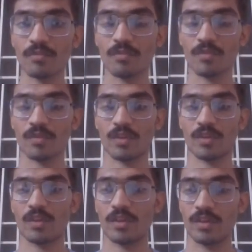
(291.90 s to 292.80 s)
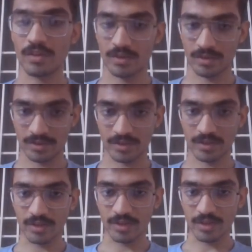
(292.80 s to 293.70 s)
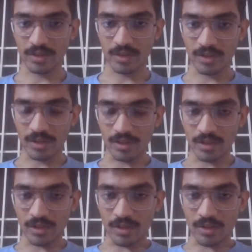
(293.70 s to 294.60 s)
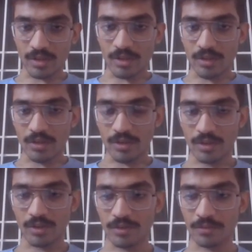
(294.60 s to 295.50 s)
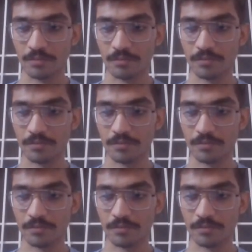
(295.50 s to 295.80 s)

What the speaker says: [no speech]